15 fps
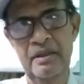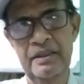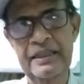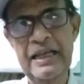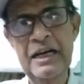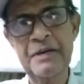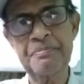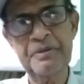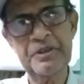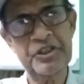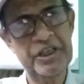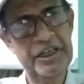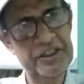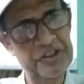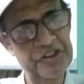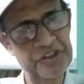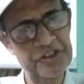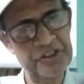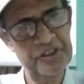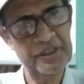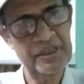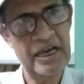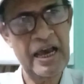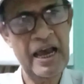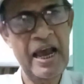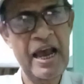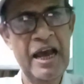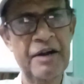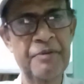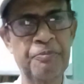that precedes
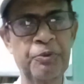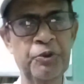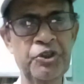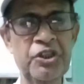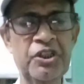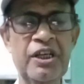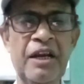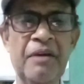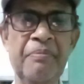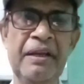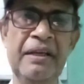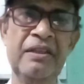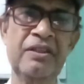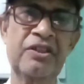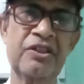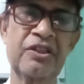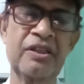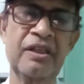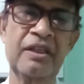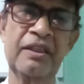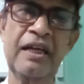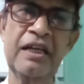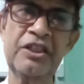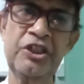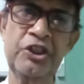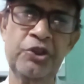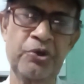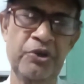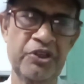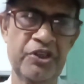and position means the
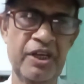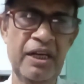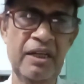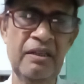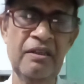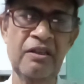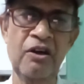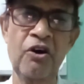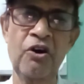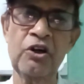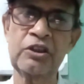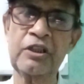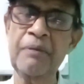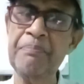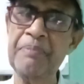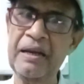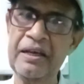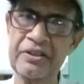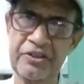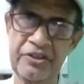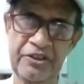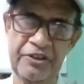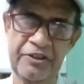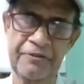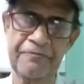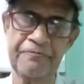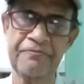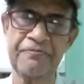situation or the place.